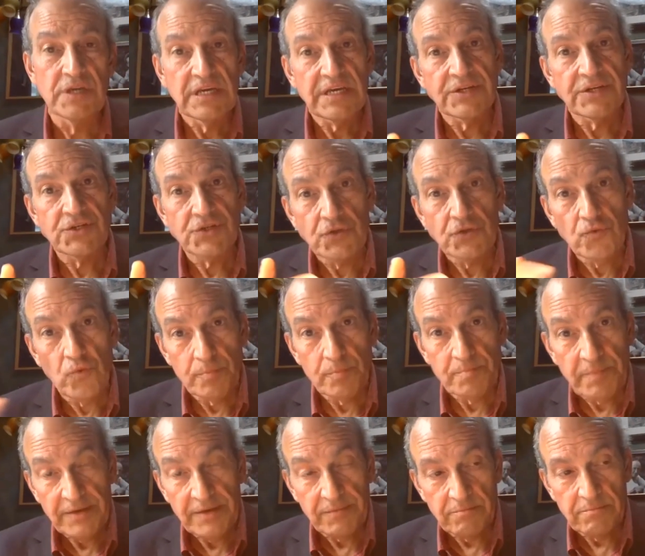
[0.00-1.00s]
in two
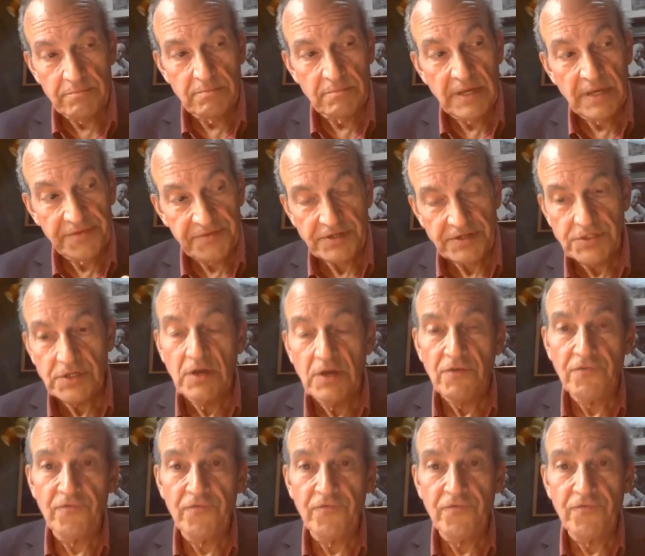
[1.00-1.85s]
methods.